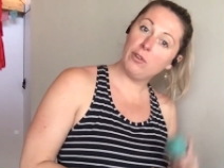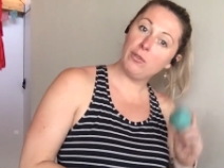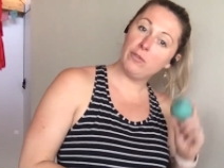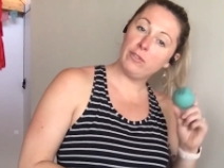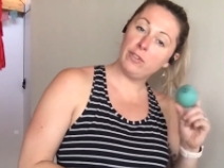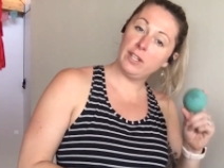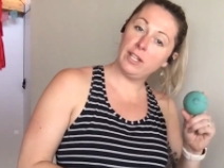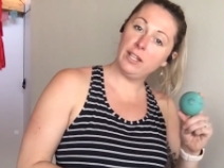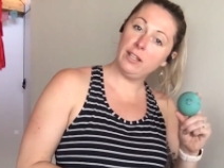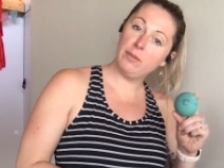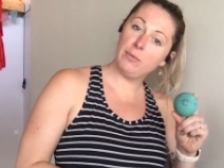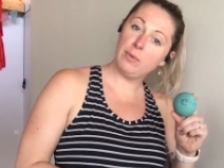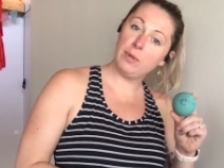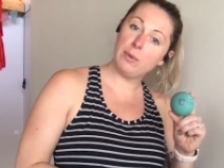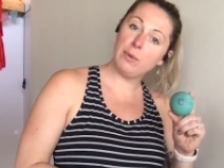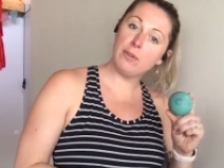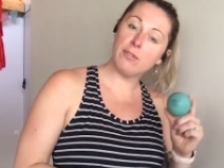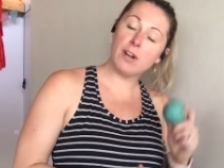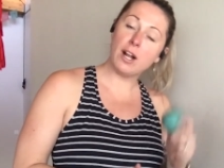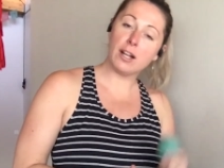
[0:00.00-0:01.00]
and hopefully
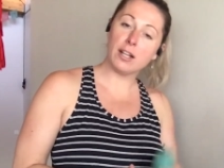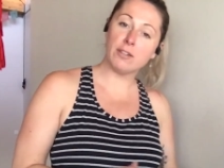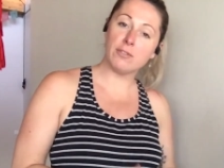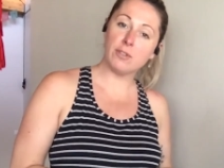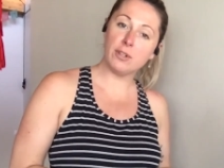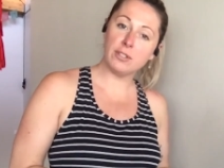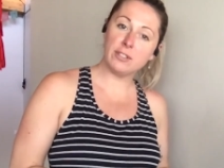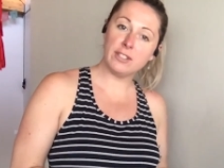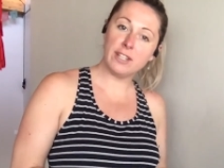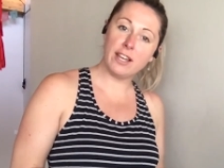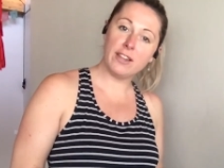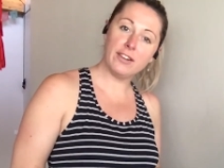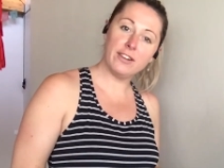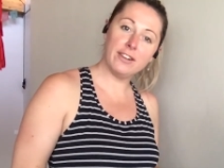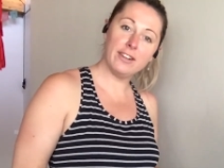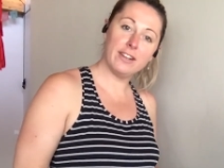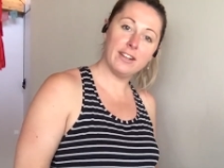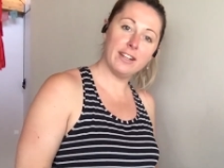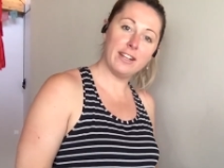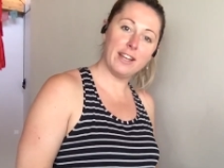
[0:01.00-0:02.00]
we will rock and roll
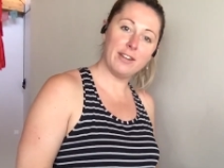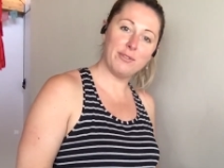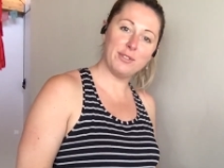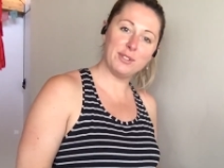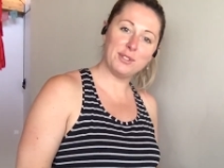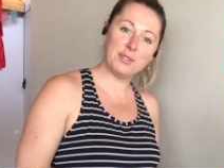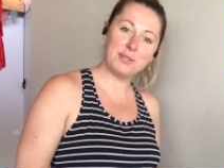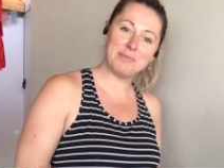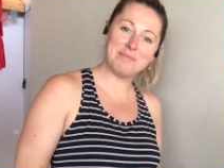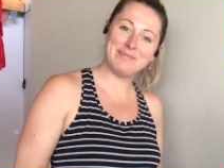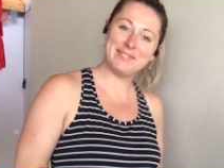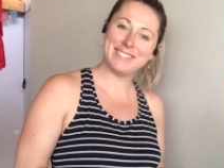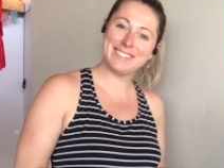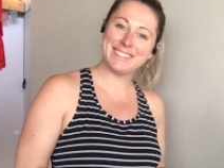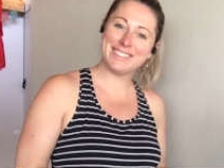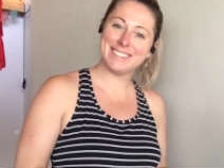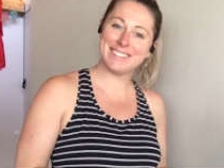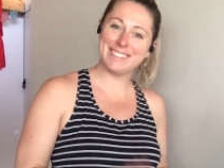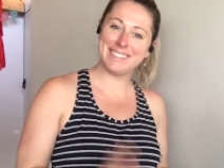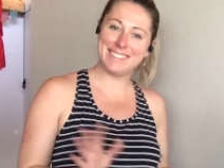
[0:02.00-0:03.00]
together again real soon.
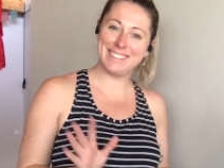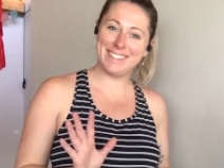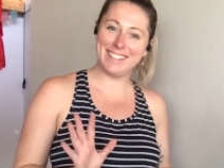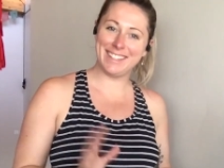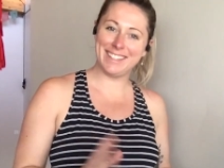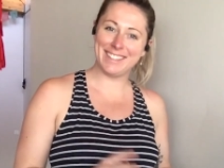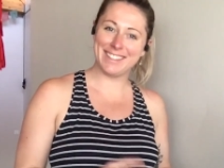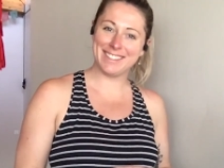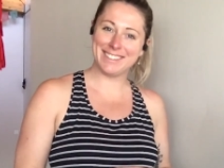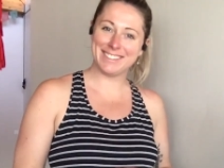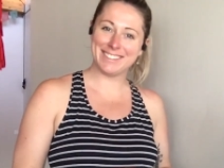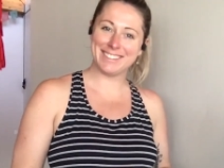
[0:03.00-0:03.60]
See ya.